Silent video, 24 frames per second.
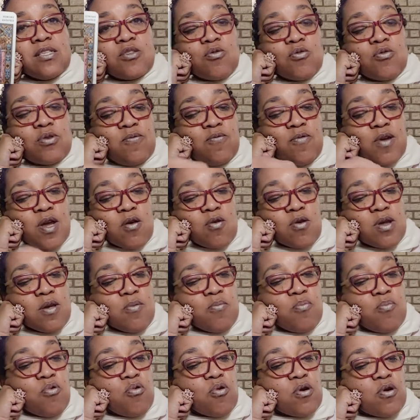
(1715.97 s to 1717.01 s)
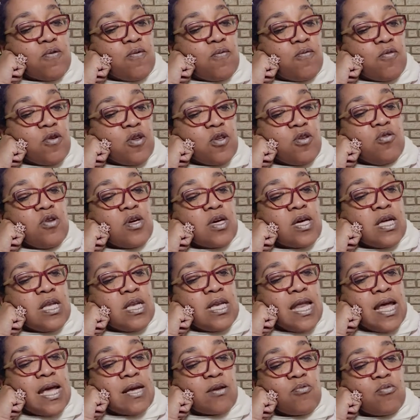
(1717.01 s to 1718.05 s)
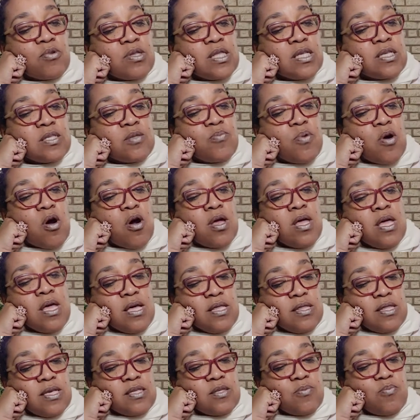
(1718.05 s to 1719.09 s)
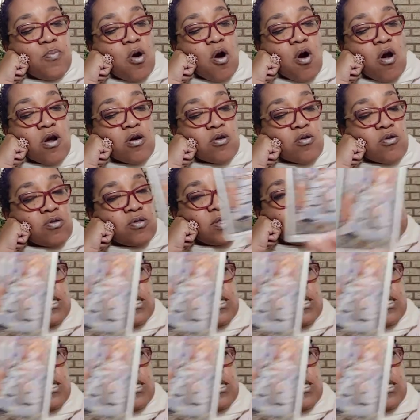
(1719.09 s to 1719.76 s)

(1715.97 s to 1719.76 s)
So it's very important for you to connect with this par- this partner.